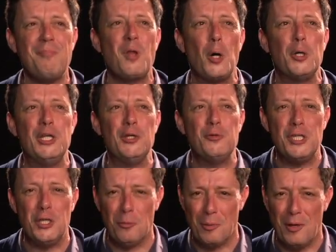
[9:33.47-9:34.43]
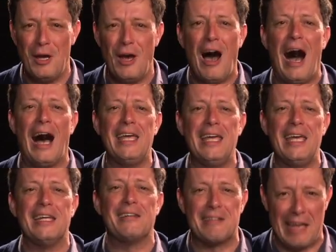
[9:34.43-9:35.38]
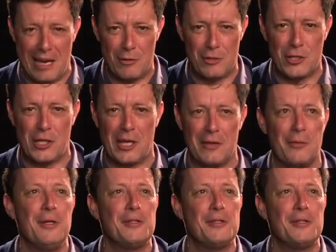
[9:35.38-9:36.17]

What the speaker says: On YouTube, I encourage you